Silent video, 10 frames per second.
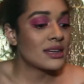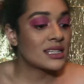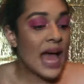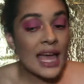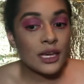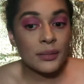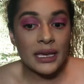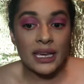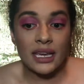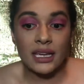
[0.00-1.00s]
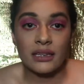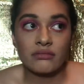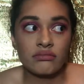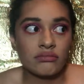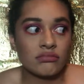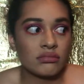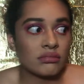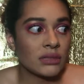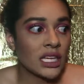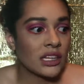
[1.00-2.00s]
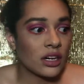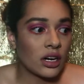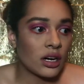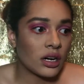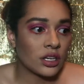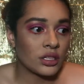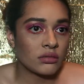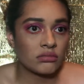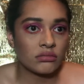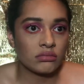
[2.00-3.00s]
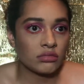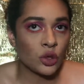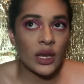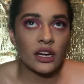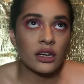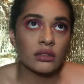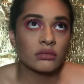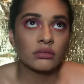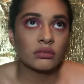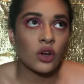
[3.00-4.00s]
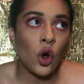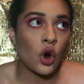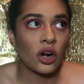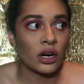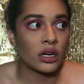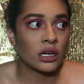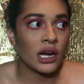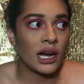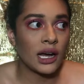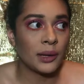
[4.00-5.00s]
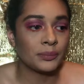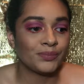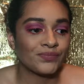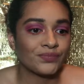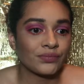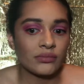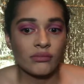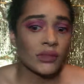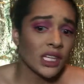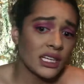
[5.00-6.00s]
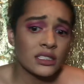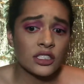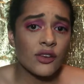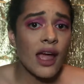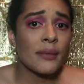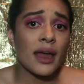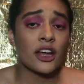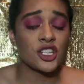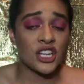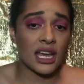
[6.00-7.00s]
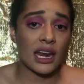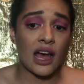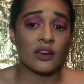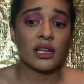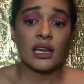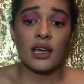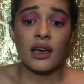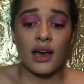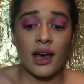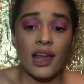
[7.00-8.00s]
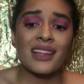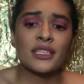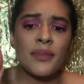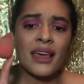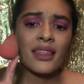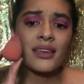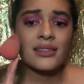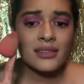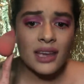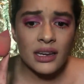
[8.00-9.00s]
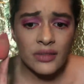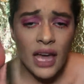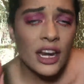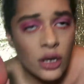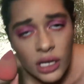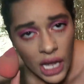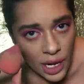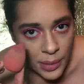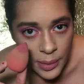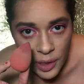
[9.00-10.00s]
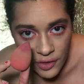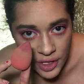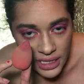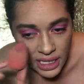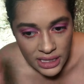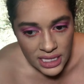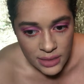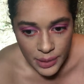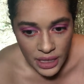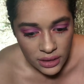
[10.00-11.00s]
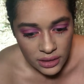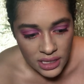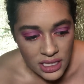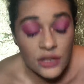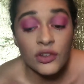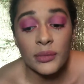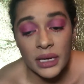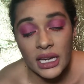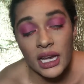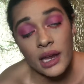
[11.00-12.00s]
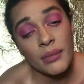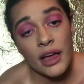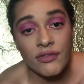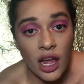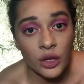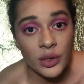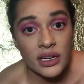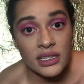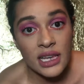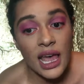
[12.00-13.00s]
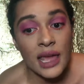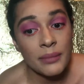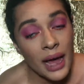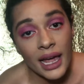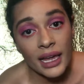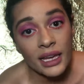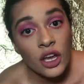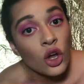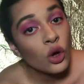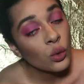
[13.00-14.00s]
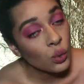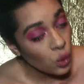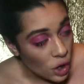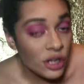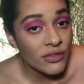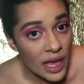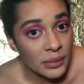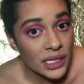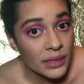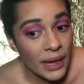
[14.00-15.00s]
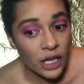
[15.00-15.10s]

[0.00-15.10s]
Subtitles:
tag me either Twitter or Instagram, and I'll check it out. Let's make this an even, I know a lot of people have already done this, but this is for me and my followers and my royal family, my